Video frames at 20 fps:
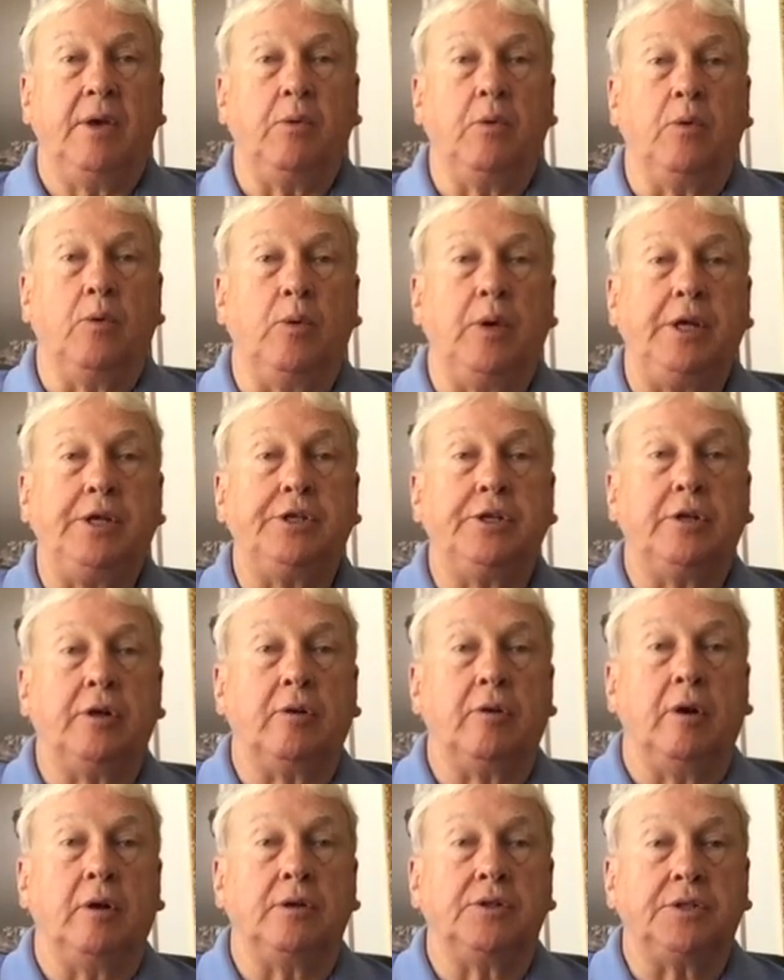they were reaching
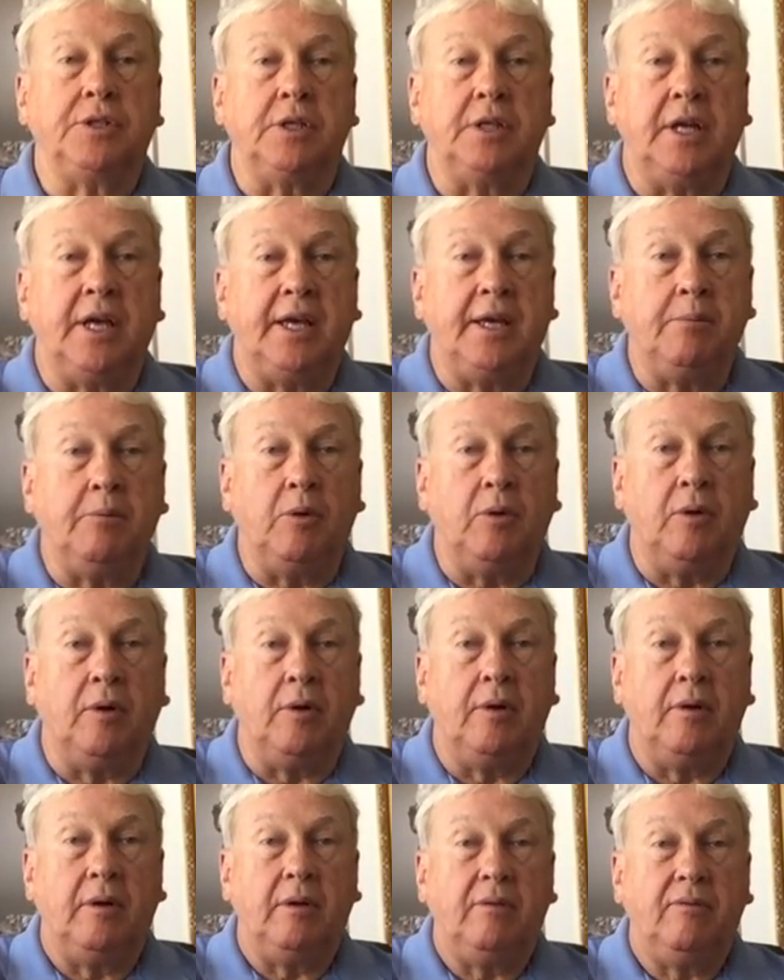across the table,